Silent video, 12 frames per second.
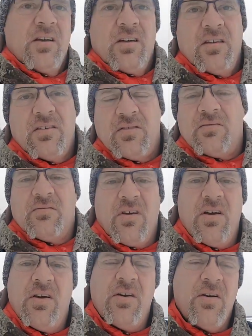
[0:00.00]
This
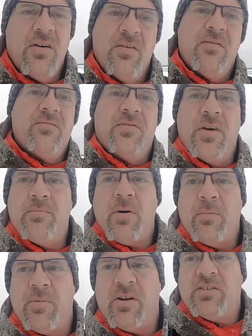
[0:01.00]
flip
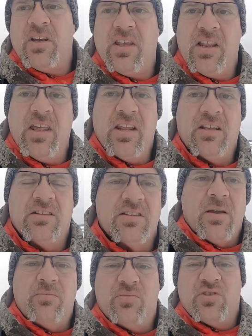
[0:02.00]
up articulating
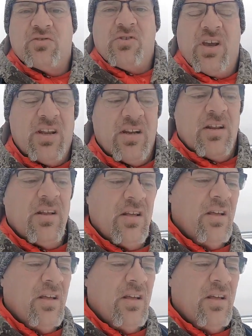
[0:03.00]
type screen.